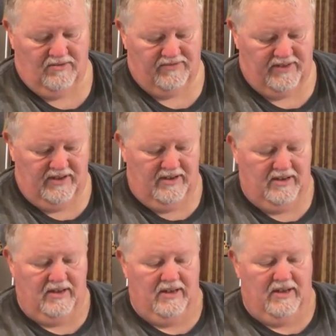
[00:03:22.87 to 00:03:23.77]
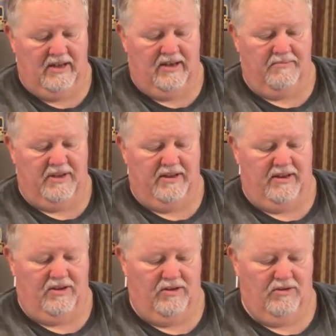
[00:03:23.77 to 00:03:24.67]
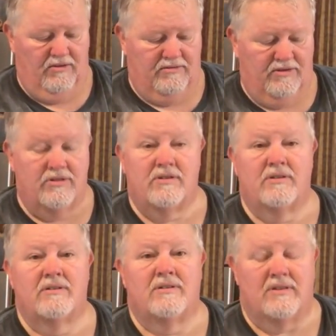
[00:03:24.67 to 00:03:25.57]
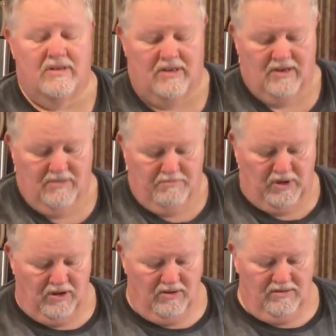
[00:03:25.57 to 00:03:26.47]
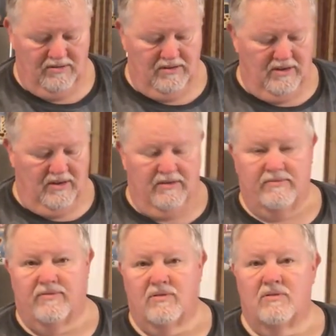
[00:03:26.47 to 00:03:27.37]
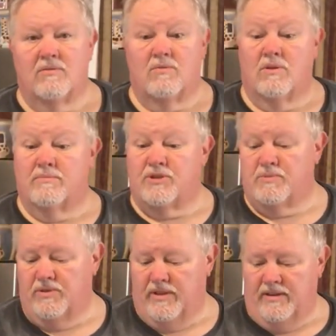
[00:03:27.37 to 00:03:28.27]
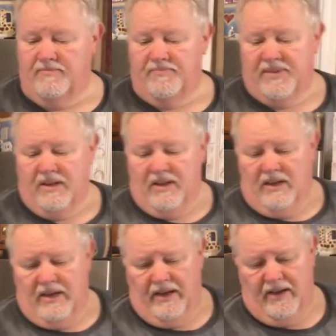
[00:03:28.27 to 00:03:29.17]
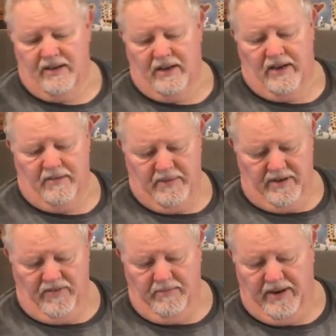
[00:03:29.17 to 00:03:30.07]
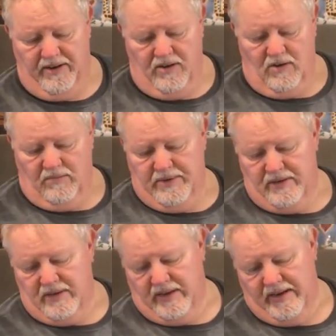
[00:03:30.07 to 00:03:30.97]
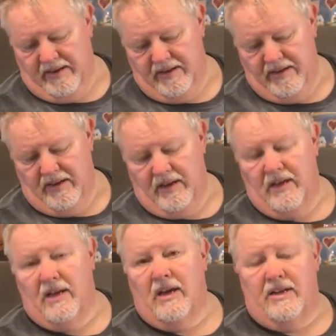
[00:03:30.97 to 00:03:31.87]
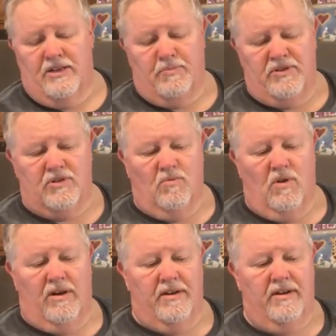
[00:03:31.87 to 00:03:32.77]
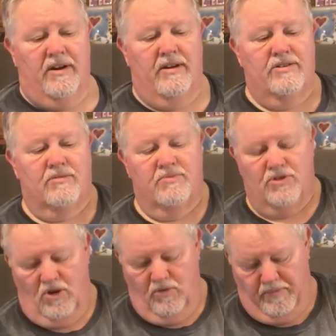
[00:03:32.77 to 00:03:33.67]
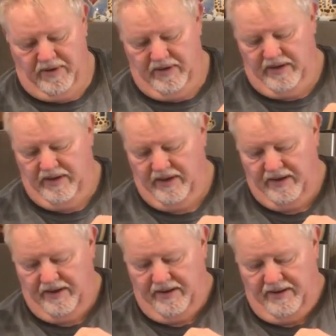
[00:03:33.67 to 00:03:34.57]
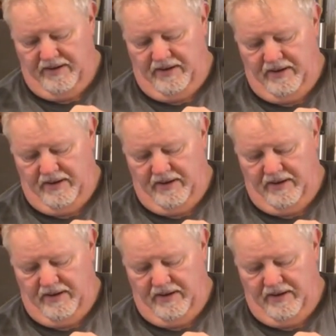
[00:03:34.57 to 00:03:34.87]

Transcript: hopefully, I made a huge bowl of worm smoothie, and many of you might know, but I just put some water and some soap in here,